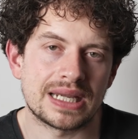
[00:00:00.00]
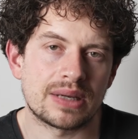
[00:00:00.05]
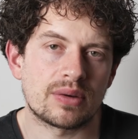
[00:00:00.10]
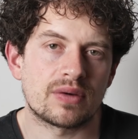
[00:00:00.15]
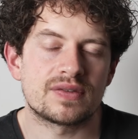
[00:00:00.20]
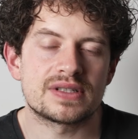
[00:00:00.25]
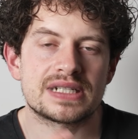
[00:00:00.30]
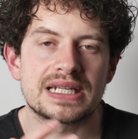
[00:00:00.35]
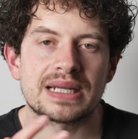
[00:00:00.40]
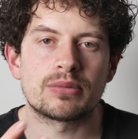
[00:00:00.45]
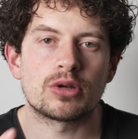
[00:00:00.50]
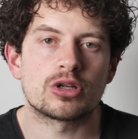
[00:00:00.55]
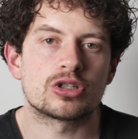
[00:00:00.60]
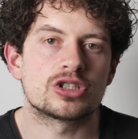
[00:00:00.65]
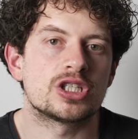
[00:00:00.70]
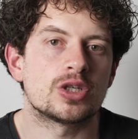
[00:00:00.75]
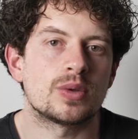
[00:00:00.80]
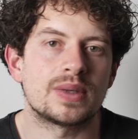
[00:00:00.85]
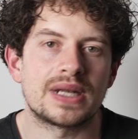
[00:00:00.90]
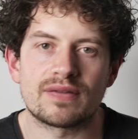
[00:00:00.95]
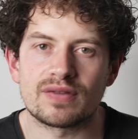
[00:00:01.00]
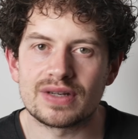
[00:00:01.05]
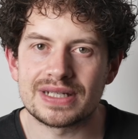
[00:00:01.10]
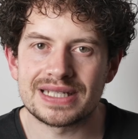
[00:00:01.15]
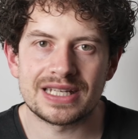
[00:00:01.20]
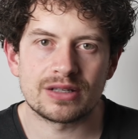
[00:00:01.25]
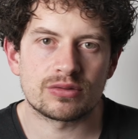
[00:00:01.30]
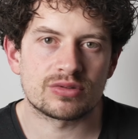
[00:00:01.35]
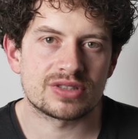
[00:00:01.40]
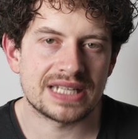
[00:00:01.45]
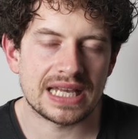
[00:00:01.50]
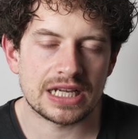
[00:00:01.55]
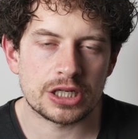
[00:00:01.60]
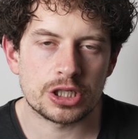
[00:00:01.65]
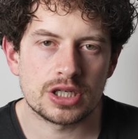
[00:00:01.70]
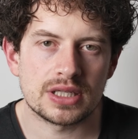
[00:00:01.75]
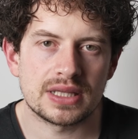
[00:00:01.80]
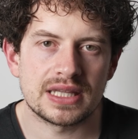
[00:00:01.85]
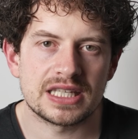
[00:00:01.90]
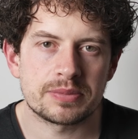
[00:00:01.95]
Now obviously I'm not doing every single
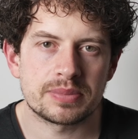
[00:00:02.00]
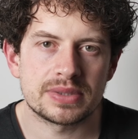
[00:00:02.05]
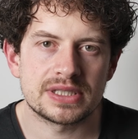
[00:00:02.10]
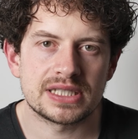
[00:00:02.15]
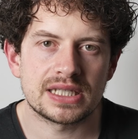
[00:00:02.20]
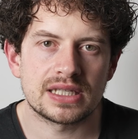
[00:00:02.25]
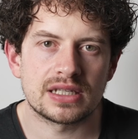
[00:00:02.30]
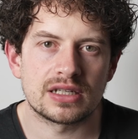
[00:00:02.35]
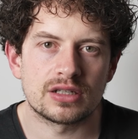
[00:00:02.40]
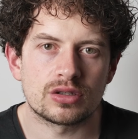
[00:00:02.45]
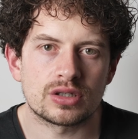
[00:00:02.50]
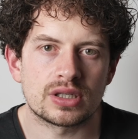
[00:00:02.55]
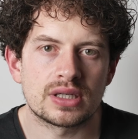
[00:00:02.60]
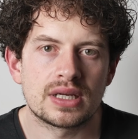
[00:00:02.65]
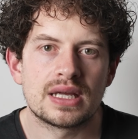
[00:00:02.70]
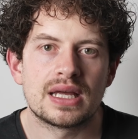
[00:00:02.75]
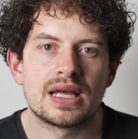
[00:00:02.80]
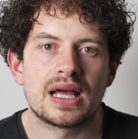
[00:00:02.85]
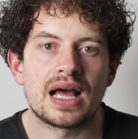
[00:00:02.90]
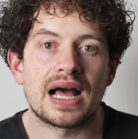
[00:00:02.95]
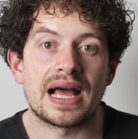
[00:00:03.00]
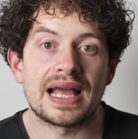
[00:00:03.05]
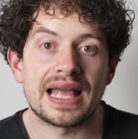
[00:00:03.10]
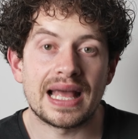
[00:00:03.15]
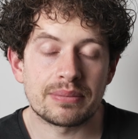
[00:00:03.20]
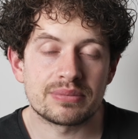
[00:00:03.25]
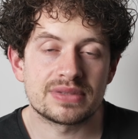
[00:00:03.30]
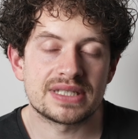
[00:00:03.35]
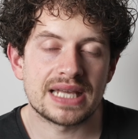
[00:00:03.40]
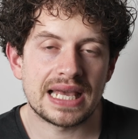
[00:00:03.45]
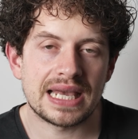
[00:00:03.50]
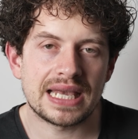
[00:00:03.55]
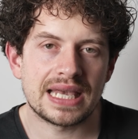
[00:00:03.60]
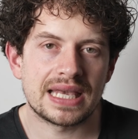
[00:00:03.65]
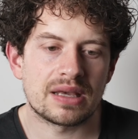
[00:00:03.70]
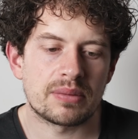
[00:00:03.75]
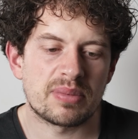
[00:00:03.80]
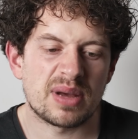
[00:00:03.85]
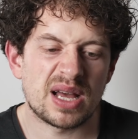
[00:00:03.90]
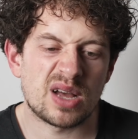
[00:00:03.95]
section in this particular look. I am
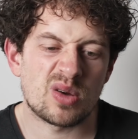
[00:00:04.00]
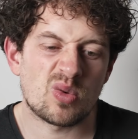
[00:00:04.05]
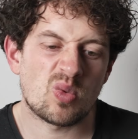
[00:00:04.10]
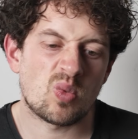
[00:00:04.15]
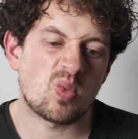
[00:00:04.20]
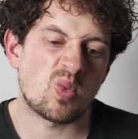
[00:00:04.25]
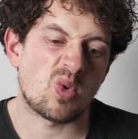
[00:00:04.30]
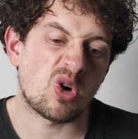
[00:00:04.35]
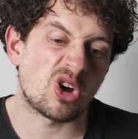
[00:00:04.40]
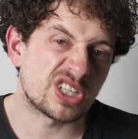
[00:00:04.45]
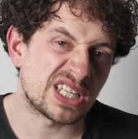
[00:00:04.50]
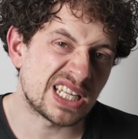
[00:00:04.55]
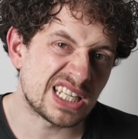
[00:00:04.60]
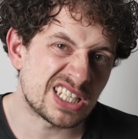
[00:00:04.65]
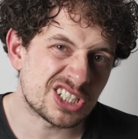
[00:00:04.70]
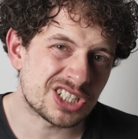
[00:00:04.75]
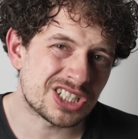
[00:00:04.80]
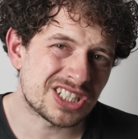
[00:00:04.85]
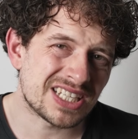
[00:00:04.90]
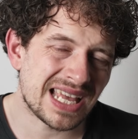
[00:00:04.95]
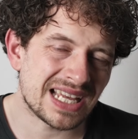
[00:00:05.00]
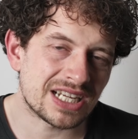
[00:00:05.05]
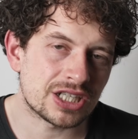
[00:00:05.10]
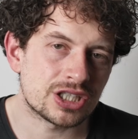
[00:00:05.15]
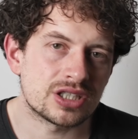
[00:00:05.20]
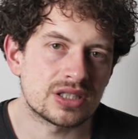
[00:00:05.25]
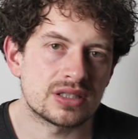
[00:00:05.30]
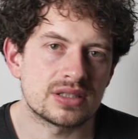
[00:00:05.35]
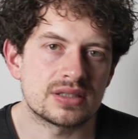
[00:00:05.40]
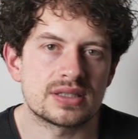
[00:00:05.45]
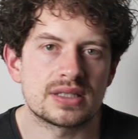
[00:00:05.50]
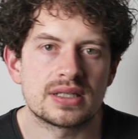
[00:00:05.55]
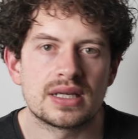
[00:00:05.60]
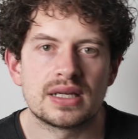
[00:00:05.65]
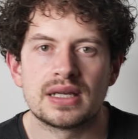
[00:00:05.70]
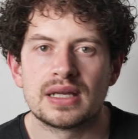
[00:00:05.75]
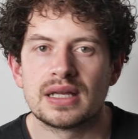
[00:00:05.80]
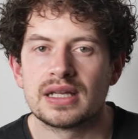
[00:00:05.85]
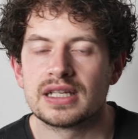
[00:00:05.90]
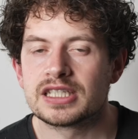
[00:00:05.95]
taking about 1-inch sections,
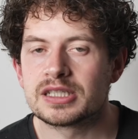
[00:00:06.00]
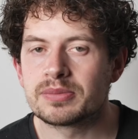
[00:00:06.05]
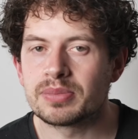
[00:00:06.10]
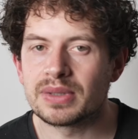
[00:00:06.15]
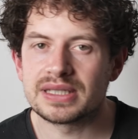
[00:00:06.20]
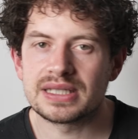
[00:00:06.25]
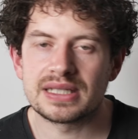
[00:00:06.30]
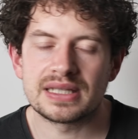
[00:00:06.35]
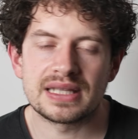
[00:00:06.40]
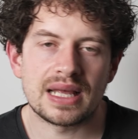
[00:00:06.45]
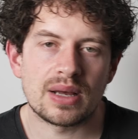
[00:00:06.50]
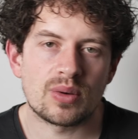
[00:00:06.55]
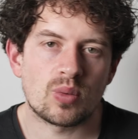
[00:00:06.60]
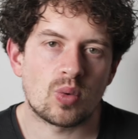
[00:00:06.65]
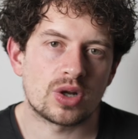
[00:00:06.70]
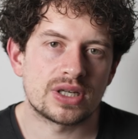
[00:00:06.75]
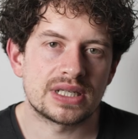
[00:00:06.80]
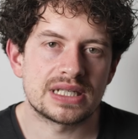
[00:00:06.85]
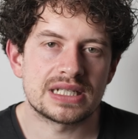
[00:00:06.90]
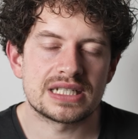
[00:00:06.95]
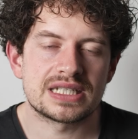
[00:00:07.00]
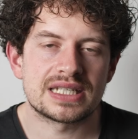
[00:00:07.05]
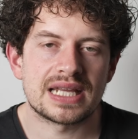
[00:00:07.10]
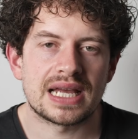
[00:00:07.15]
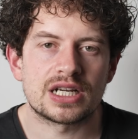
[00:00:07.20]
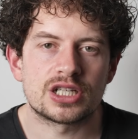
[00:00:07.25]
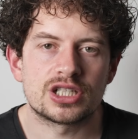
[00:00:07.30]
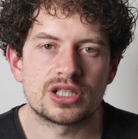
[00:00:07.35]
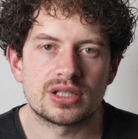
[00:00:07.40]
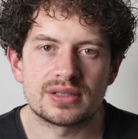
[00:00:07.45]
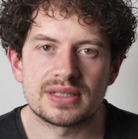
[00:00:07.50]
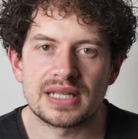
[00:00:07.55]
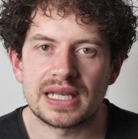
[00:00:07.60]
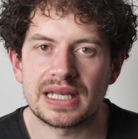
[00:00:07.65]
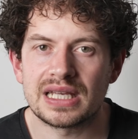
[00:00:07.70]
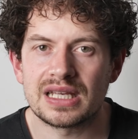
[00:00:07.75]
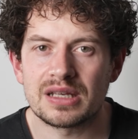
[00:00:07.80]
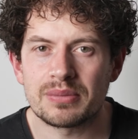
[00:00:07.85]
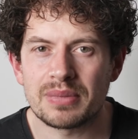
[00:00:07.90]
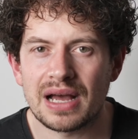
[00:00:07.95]
splitting that 1-inch section,
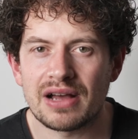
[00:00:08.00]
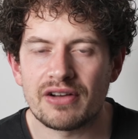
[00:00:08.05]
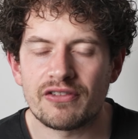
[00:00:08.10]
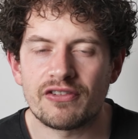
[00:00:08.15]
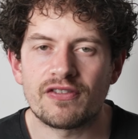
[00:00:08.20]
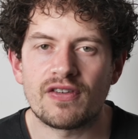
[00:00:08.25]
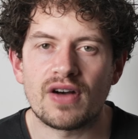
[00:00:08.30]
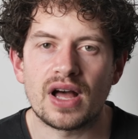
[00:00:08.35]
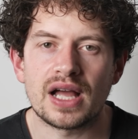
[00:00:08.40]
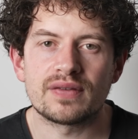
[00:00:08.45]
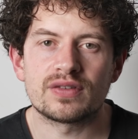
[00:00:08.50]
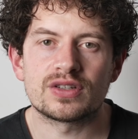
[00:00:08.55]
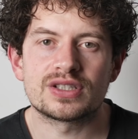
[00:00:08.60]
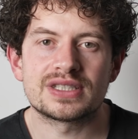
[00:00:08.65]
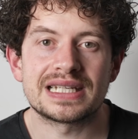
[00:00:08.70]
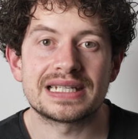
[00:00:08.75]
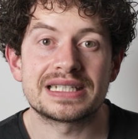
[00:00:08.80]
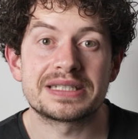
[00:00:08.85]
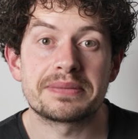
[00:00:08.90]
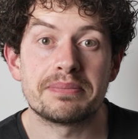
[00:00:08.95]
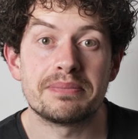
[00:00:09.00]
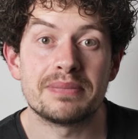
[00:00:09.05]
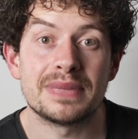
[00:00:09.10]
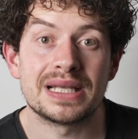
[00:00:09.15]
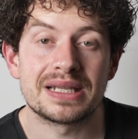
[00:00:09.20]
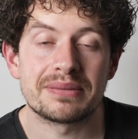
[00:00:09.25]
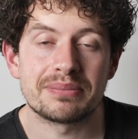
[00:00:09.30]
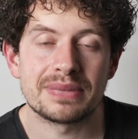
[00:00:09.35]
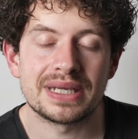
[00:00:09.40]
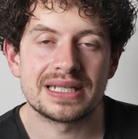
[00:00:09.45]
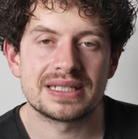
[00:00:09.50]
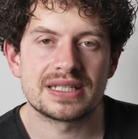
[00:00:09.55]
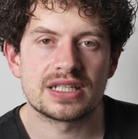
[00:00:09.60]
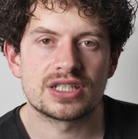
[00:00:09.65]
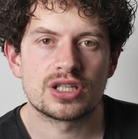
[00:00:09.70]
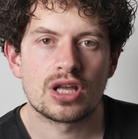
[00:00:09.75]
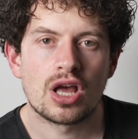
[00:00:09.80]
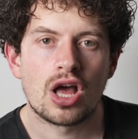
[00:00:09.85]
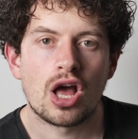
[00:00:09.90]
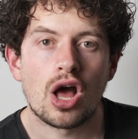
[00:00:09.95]
taking about 5 or 6
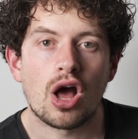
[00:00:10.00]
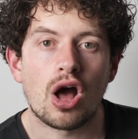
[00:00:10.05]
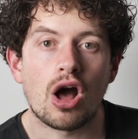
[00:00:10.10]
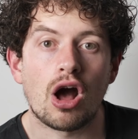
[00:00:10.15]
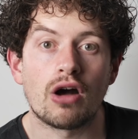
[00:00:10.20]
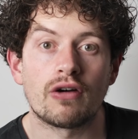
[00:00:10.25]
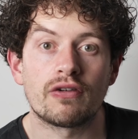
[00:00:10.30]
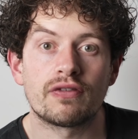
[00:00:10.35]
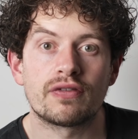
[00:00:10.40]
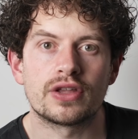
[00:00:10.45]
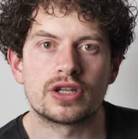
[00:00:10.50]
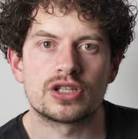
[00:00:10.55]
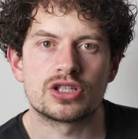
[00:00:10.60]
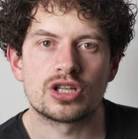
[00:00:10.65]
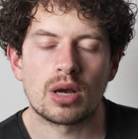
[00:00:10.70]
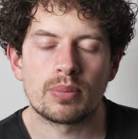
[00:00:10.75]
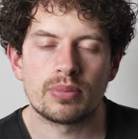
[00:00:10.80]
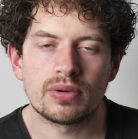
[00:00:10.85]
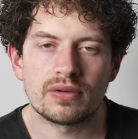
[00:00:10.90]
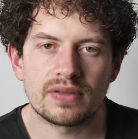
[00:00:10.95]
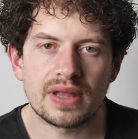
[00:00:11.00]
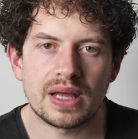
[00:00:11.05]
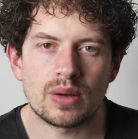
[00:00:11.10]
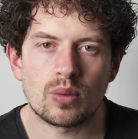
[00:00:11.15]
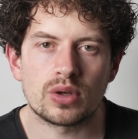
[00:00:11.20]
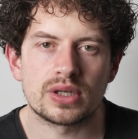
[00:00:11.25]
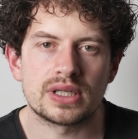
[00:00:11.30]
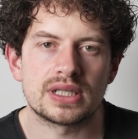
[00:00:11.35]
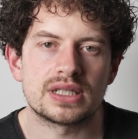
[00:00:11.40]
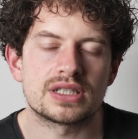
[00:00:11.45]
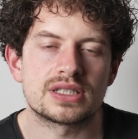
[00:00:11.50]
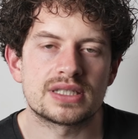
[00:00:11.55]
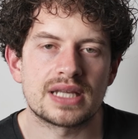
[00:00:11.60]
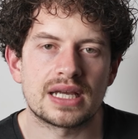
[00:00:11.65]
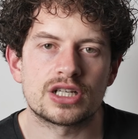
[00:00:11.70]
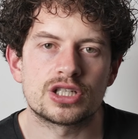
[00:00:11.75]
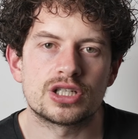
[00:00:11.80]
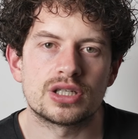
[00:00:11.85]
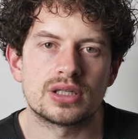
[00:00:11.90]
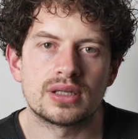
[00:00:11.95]
millimeters off the top of that 1-inch
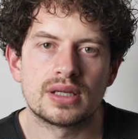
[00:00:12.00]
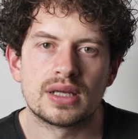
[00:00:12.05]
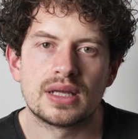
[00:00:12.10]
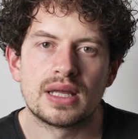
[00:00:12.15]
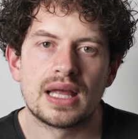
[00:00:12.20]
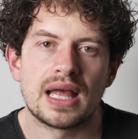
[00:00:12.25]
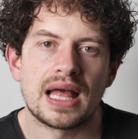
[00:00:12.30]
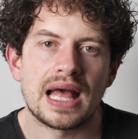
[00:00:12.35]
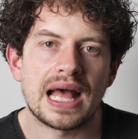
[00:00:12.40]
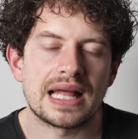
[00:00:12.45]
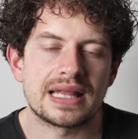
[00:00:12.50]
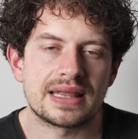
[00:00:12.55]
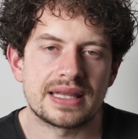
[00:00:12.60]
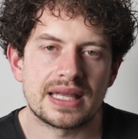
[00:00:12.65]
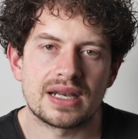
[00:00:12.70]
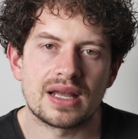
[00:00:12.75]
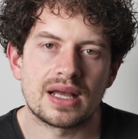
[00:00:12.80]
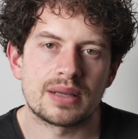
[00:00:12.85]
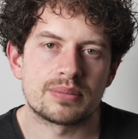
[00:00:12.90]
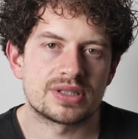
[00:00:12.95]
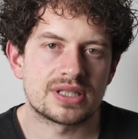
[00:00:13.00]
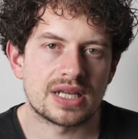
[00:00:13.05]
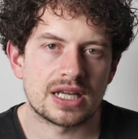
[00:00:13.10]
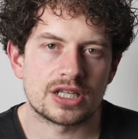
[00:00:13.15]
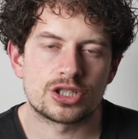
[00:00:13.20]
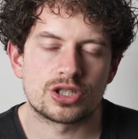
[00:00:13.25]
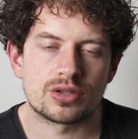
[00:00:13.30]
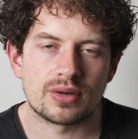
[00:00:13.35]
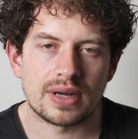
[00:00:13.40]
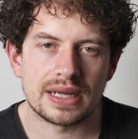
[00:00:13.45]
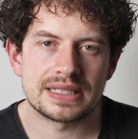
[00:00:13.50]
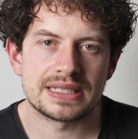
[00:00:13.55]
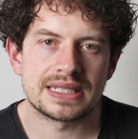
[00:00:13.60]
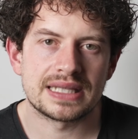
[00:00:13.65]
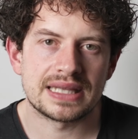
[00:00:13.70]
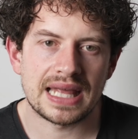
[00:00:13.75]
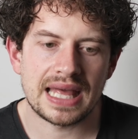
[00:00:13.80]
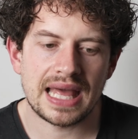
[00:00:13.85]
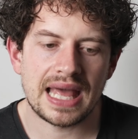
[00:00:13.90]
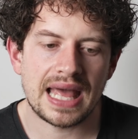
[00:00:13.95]
section, and then I'm
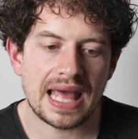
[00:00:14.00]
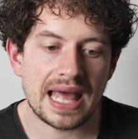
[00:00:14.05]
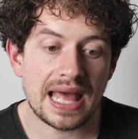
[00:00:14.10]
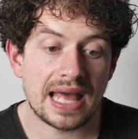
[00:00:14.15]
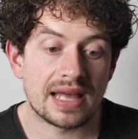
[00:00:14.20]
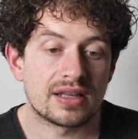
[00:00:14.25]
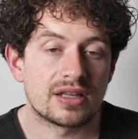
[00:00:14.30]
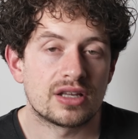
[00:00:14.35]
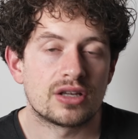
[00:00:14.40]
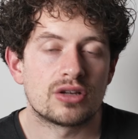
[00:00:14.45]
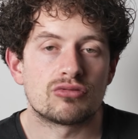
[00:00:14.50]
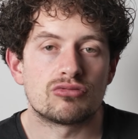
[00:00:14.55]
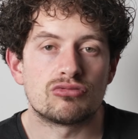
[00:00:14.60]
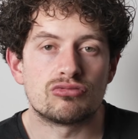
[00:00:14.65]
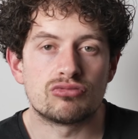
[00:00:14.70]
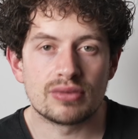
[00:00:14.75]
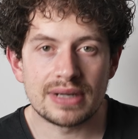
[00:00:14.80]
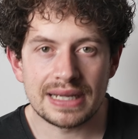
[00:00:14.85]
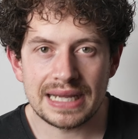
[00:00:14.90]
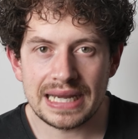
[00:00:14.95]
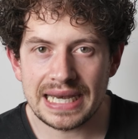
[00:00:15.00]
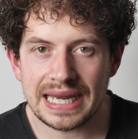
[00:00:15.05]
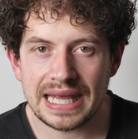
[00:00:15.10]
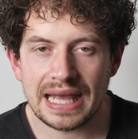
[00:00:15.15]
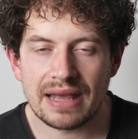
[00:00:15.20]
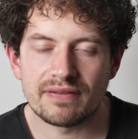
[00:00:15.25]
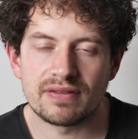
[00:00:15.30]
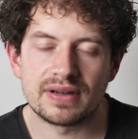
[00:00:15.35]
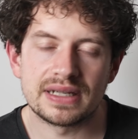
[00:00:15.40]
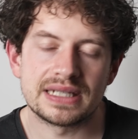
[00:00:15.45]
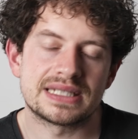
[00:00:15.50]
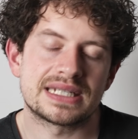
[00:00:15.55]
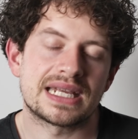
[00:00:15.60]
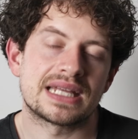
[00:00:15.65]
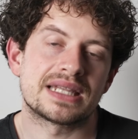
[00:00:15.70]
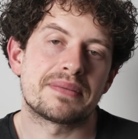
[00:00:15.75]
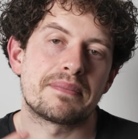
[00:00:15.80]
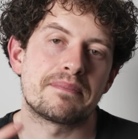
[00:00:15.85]
saturating the hair really heavily to get the